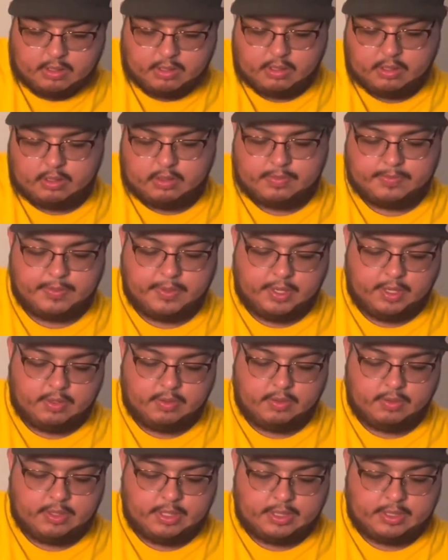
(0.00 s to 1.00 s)
It's pretty
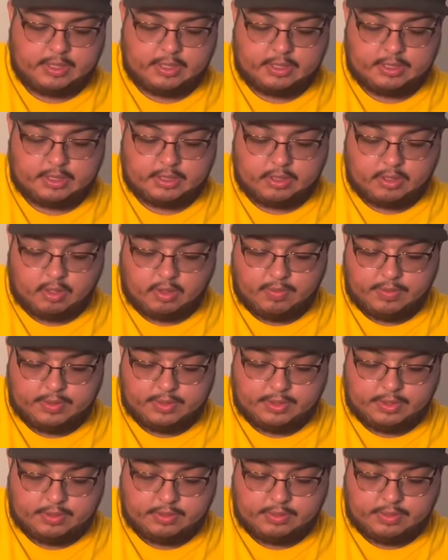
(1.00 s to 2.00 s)
cool that this Kobe
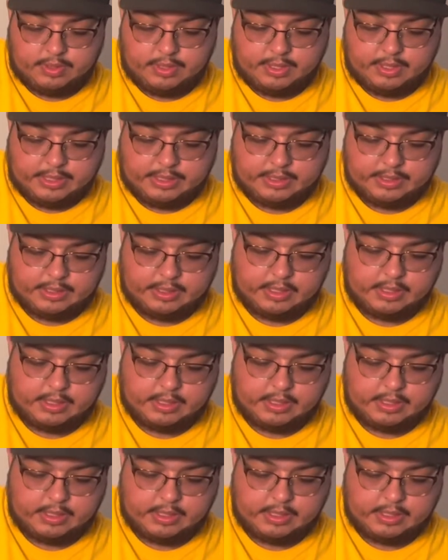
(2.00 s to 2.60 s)
shoe is